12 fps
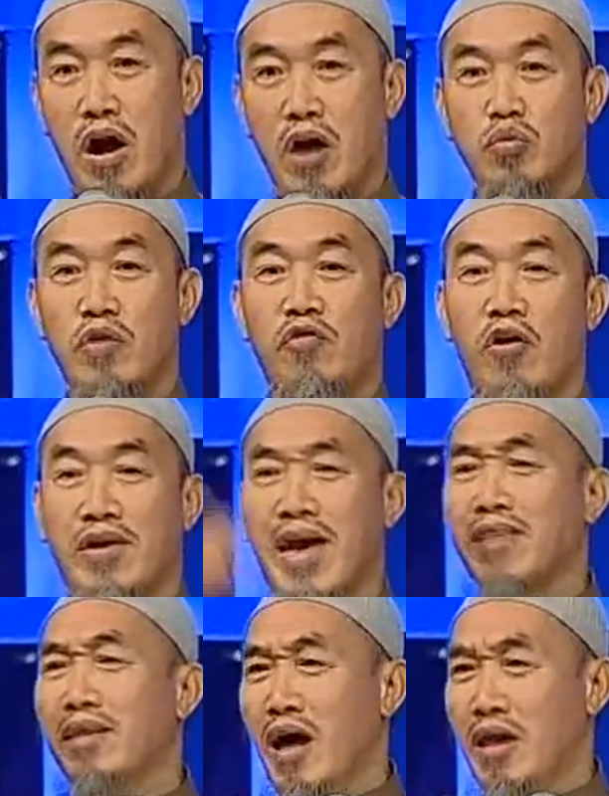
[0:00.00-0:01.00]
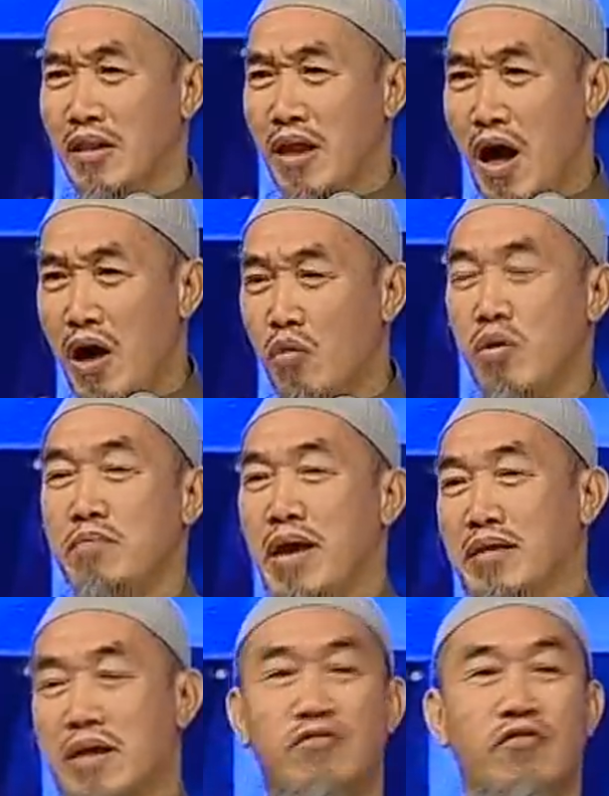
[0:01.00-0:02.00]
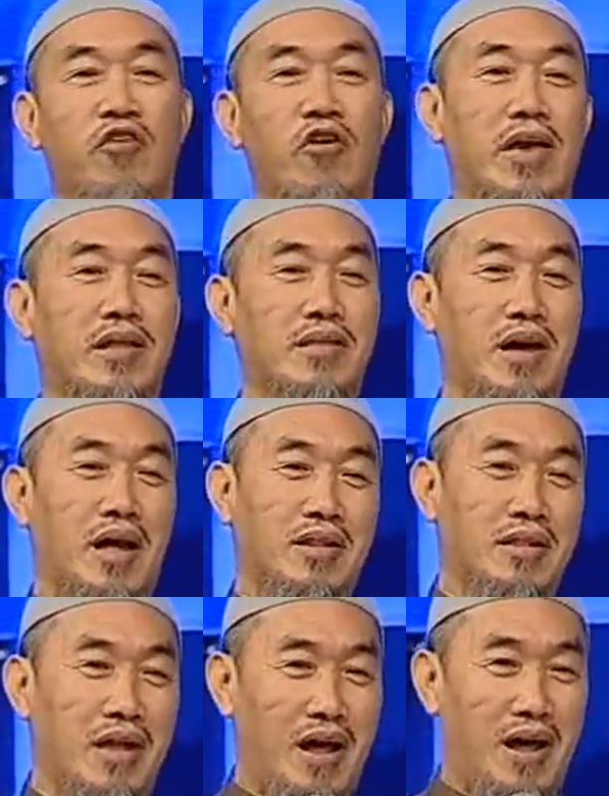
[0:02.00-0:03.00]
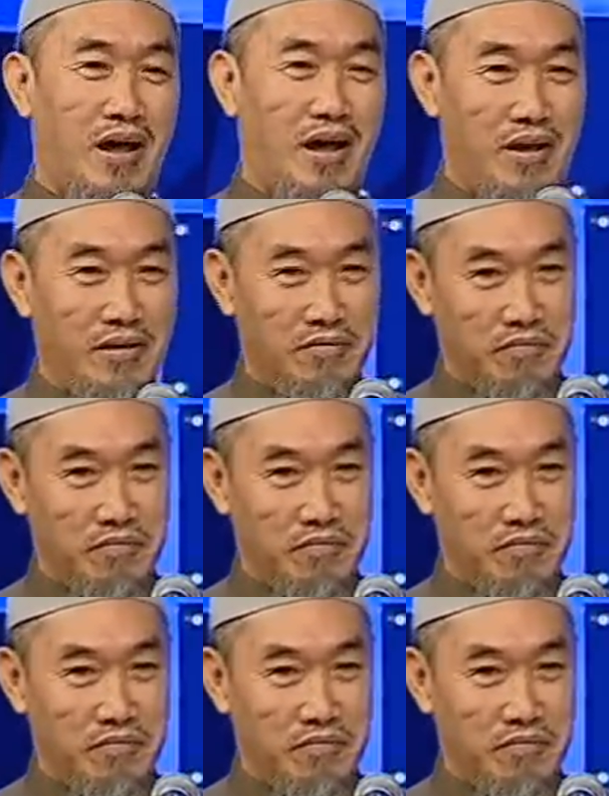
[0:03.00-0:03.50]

Because we forget Allah, we make them forget Allah.